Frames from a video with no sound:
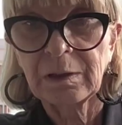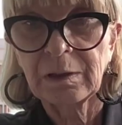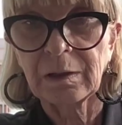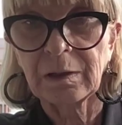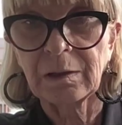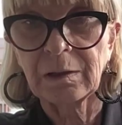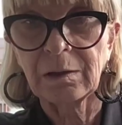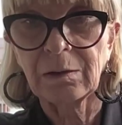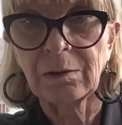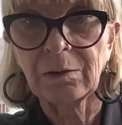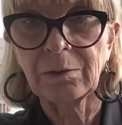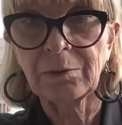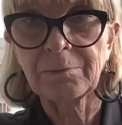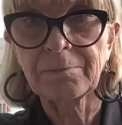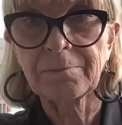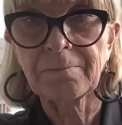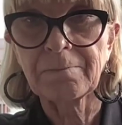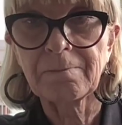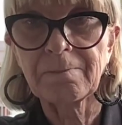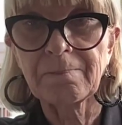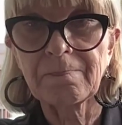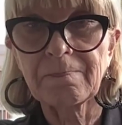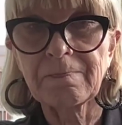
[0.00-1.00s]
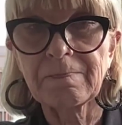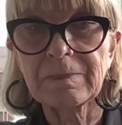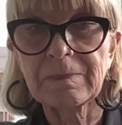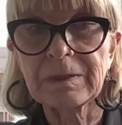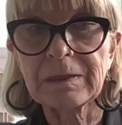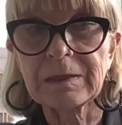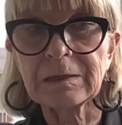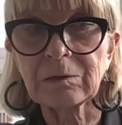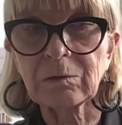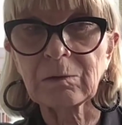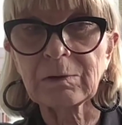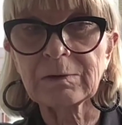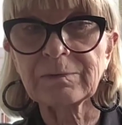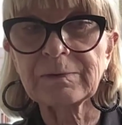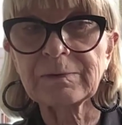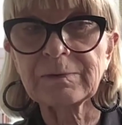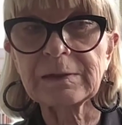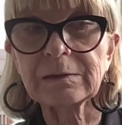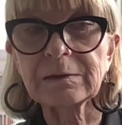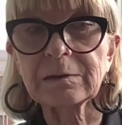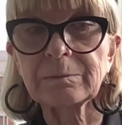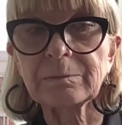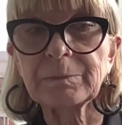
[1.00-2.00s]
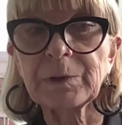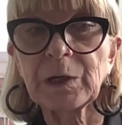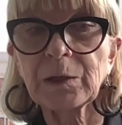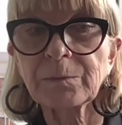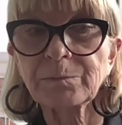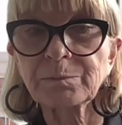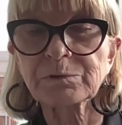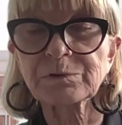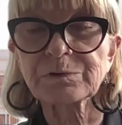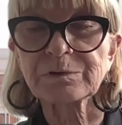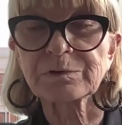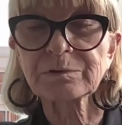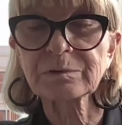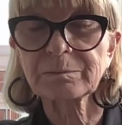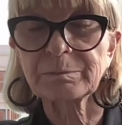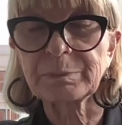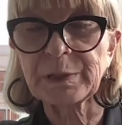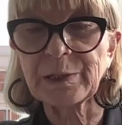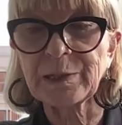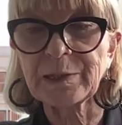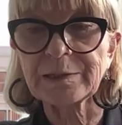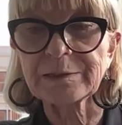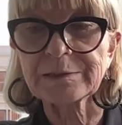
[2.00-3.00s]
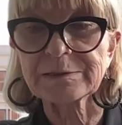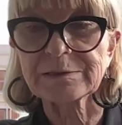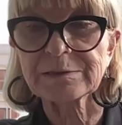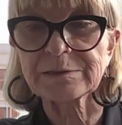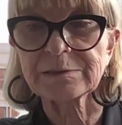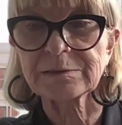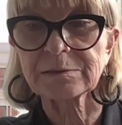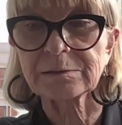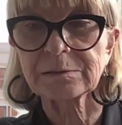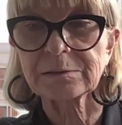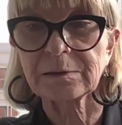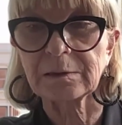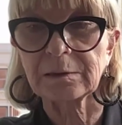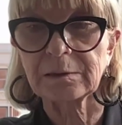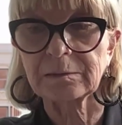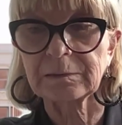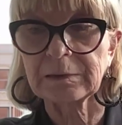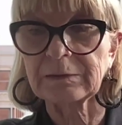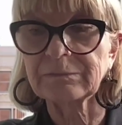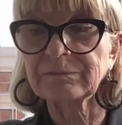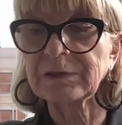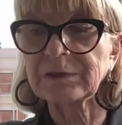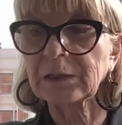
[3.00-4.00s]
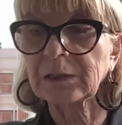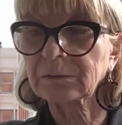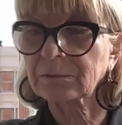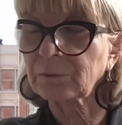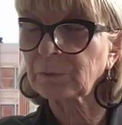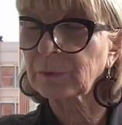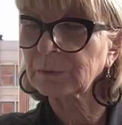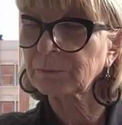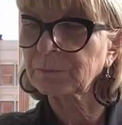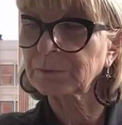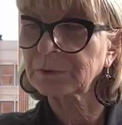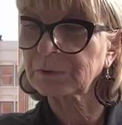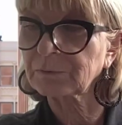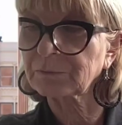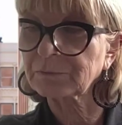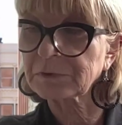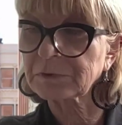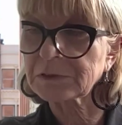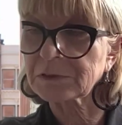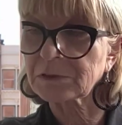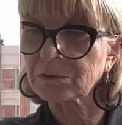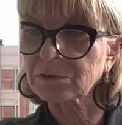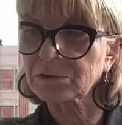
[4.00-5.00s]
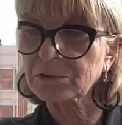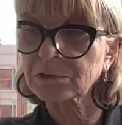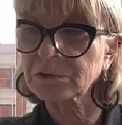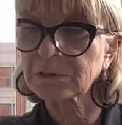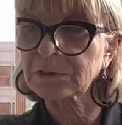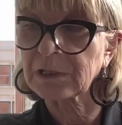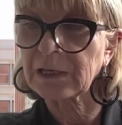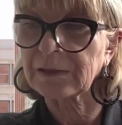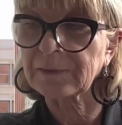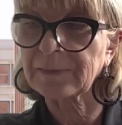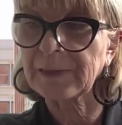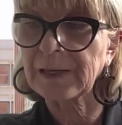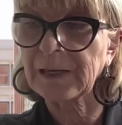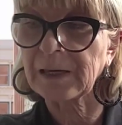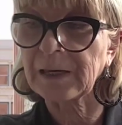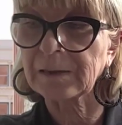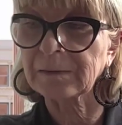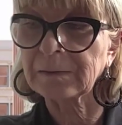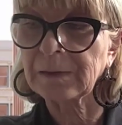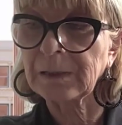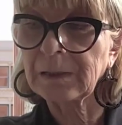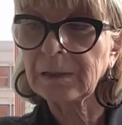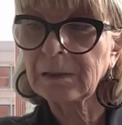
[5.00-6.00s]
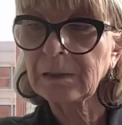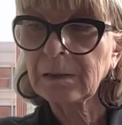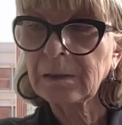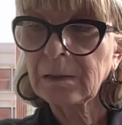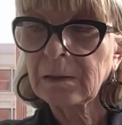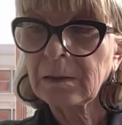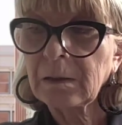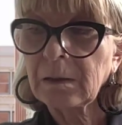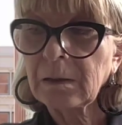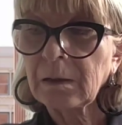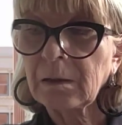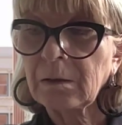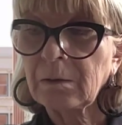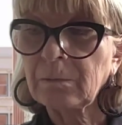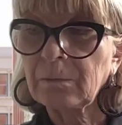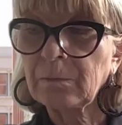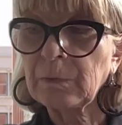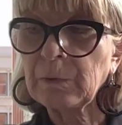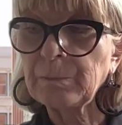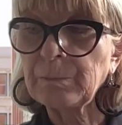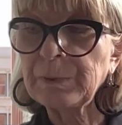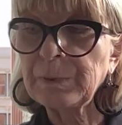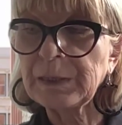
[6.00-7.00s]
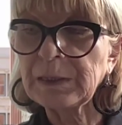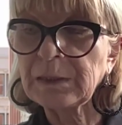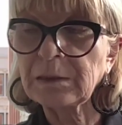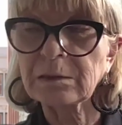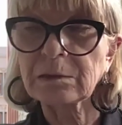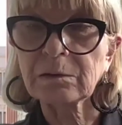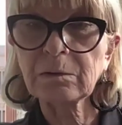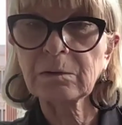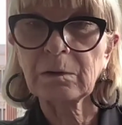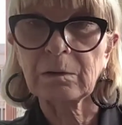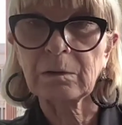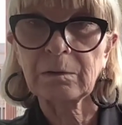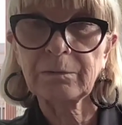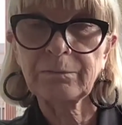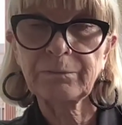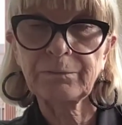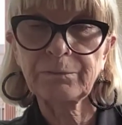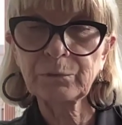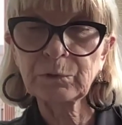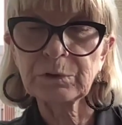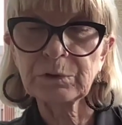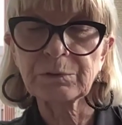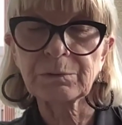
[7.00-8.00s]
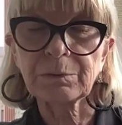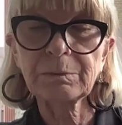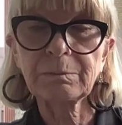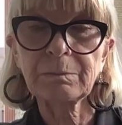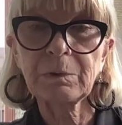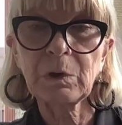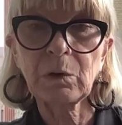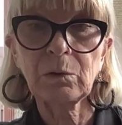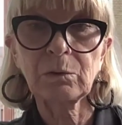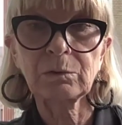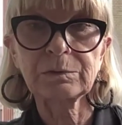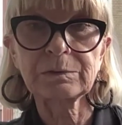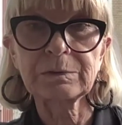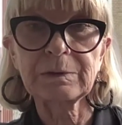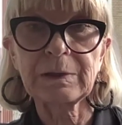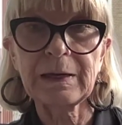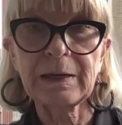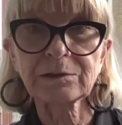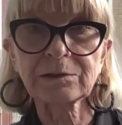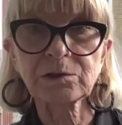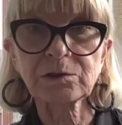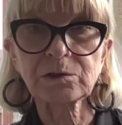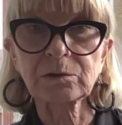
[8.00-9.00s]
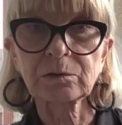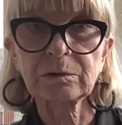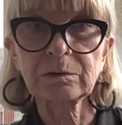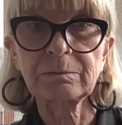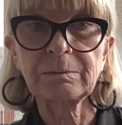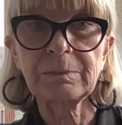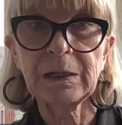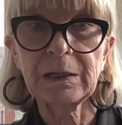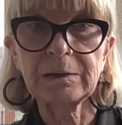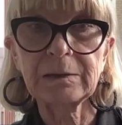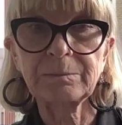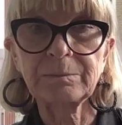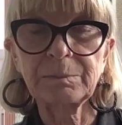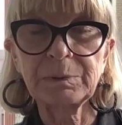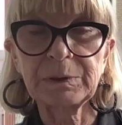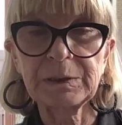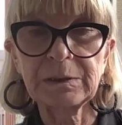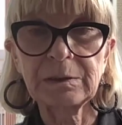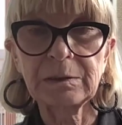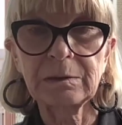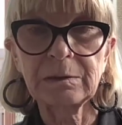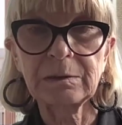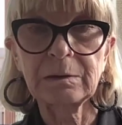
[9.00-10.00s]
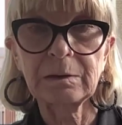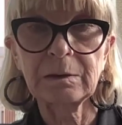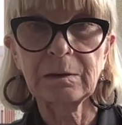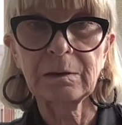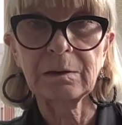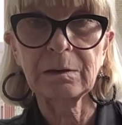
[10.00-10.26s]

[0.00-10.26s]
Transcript: I think my personal bias, and I've done quite a bit of research on that being fully remote actually might be